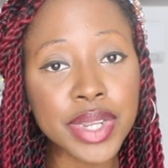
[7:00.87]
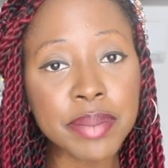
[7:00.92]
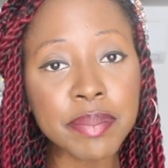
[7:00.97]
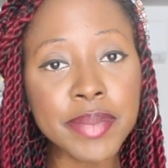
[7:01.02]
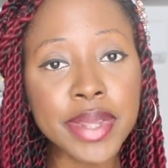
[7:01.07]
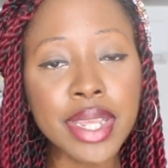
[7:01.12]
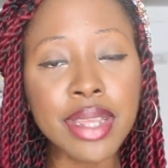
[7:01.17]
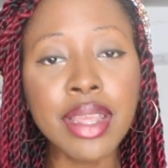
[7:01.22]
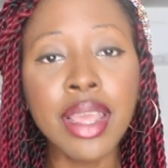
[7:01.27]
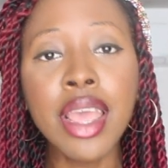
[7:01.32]
with
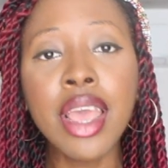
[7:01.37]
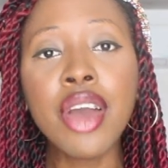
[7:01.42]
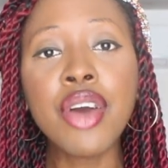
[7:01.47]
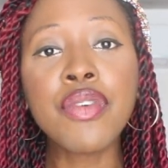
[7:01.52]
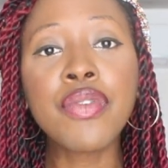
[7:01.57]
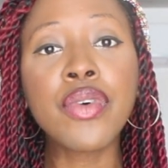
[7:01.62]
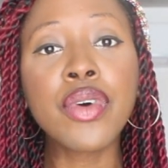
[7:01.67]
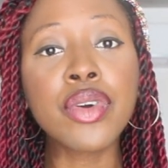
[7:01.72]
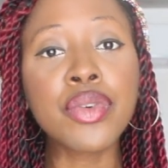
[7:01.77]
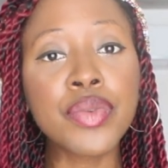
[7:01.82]
me
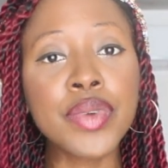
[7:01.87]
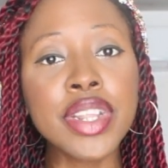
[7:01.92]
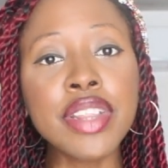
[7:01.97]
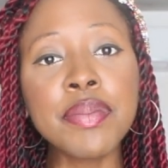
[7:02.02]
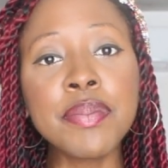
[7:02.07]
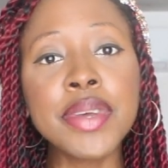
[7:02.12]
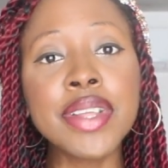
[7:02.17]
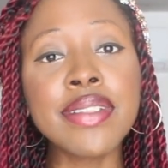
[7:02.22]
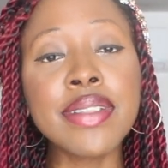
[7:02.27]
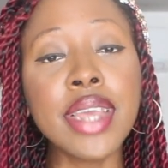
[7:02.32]
for
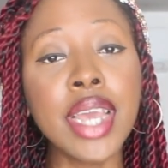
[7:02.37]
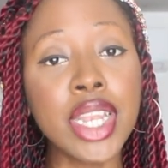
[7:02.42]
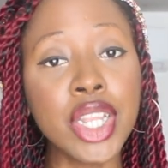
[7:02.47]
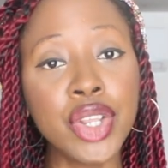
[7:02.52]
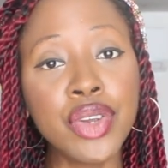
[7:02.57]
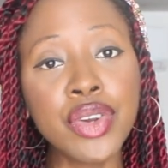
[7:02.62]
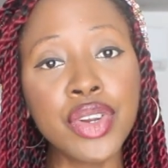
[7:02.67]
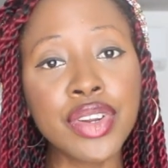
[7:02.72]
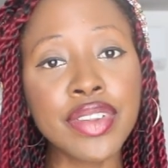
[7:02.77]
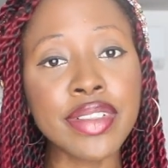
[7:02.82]
Christmas and
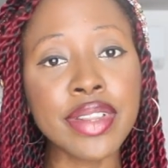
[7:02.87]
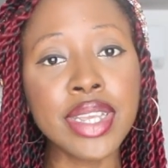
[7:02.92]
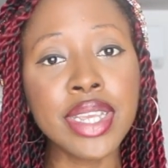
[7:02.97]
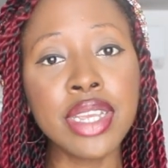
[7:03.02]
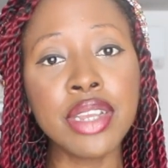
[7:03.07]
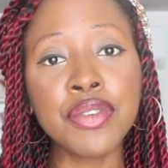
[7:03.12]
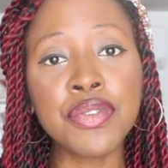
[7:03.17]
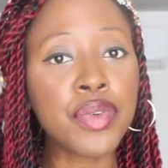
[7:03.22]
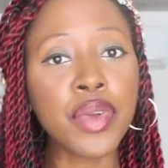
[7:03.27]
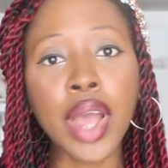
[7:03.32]
New Year's
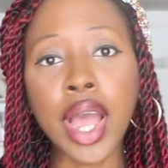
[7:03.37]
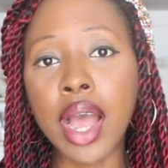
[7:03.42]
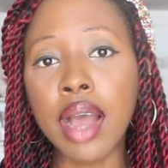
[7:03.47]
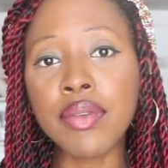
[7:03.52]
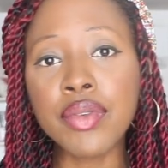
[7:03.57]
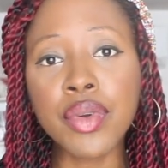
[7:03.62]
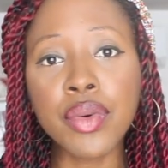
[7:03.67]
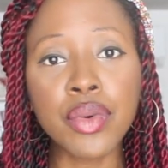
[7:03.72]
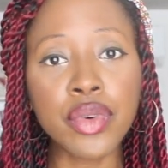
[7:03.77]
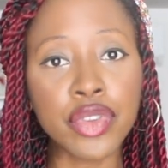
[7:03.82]
if you
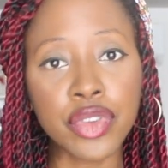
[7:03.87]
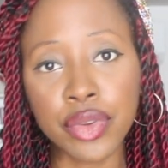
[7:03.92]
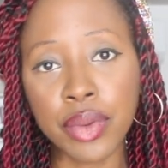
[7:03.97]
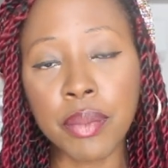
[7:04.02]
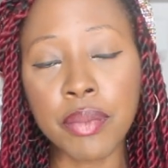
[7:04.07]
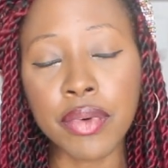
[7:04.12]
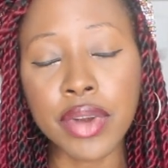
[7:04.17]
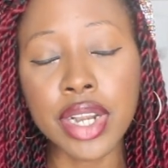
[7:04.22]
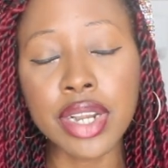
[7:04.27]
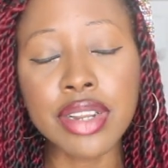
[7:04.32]
have to go
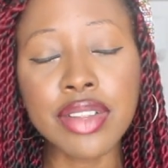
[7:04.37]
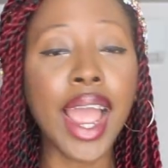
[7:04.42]
somewhere.